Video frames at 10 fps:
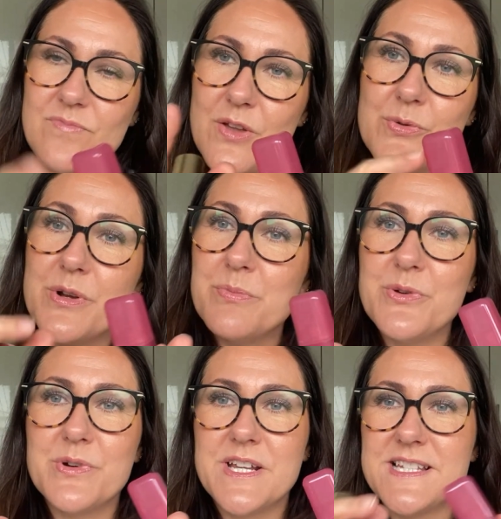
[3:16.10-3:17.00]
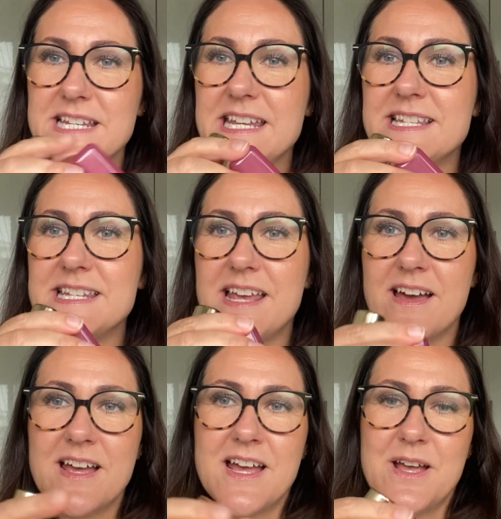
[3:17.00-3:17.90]
Huda Beauty is
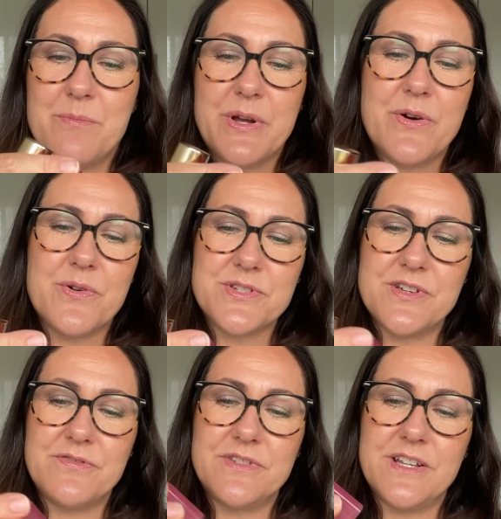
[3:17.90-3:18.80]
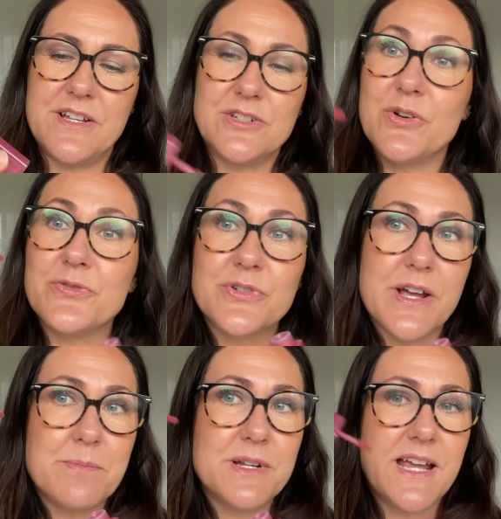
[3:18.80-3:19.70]
easier because of the doe foot
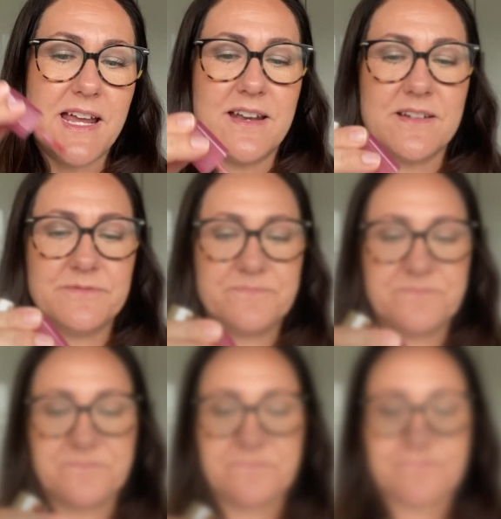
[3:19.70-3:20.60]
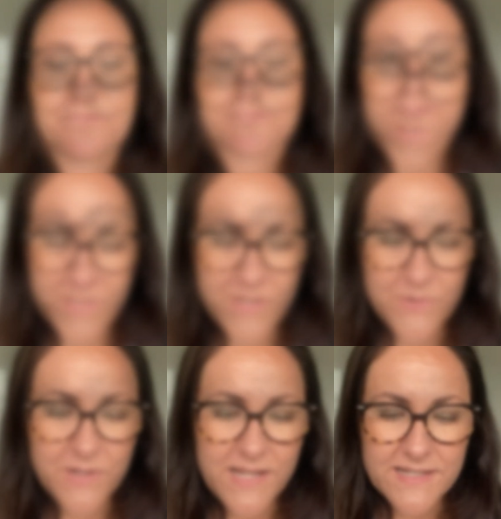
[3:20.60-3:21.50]
applicator.
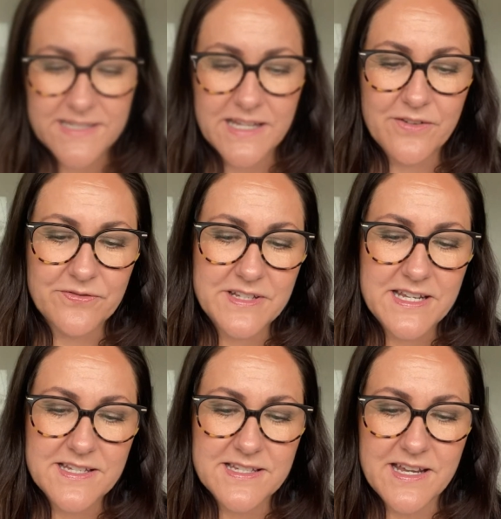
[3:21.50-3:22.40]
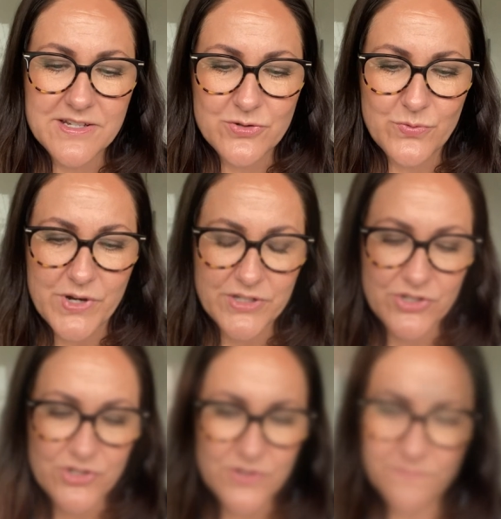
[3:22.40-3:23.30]
So let's give these a
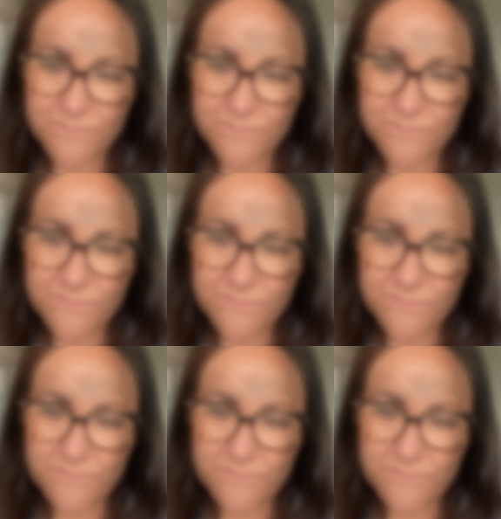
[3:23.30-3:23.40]
swatch.